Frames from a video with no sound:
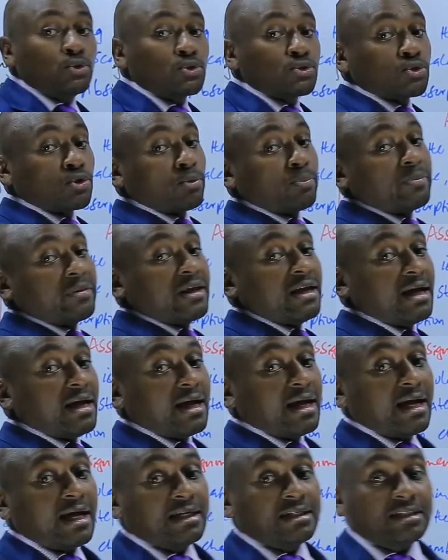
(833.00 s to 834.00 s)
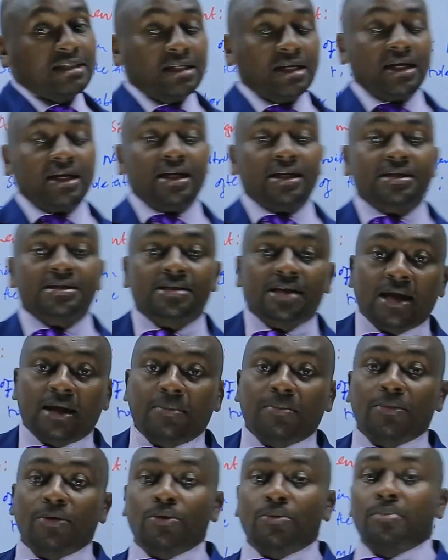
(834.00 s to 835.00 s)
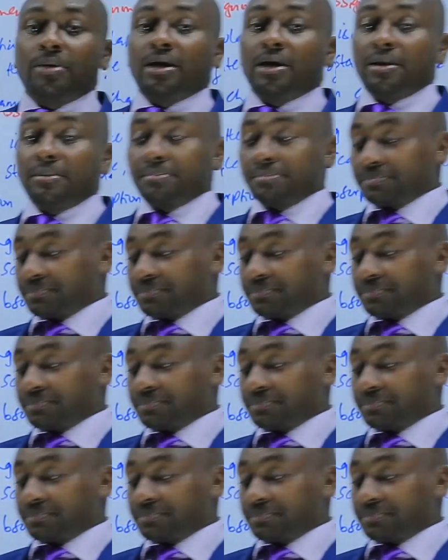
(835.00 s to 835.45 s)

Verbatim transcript: to stop there. Until next time, goodbye.